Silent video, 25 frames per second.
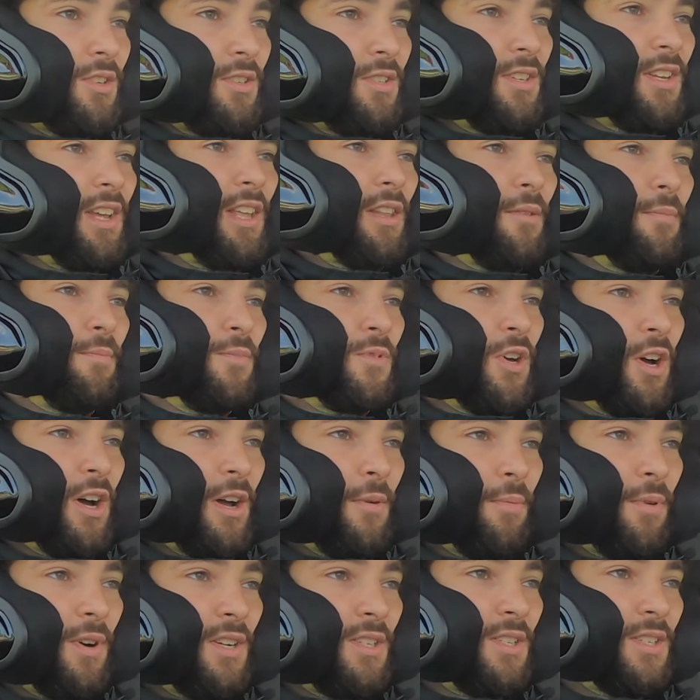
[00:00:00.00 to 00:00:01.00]
just to get the
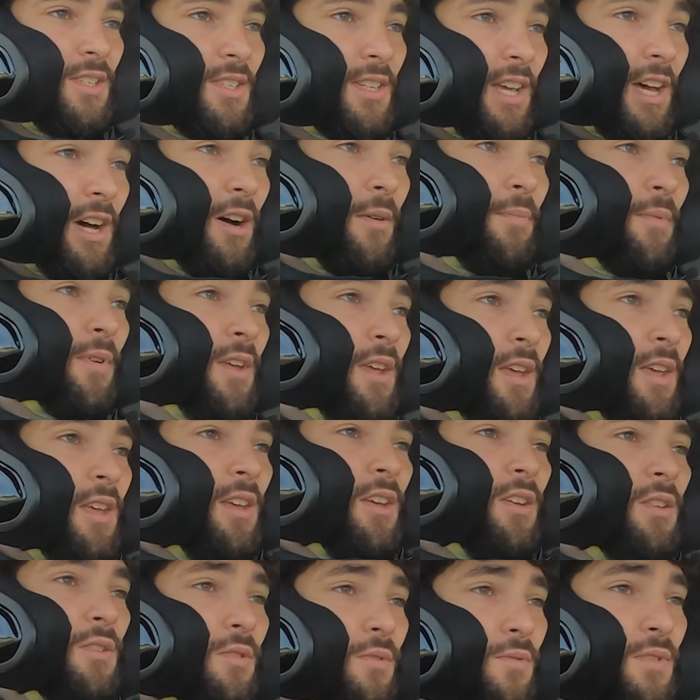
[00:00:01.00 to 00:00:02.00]
tyre pressure set up,
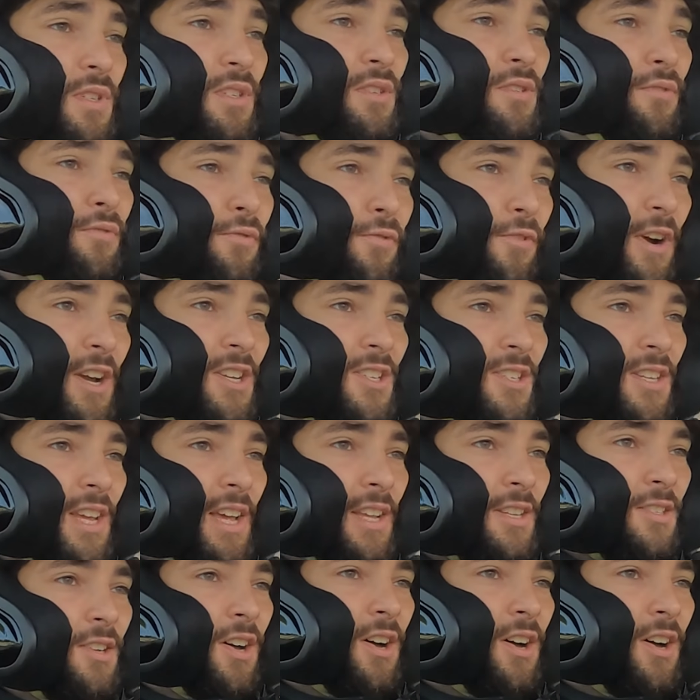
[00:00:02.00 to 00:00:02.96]
because it's a fresh set of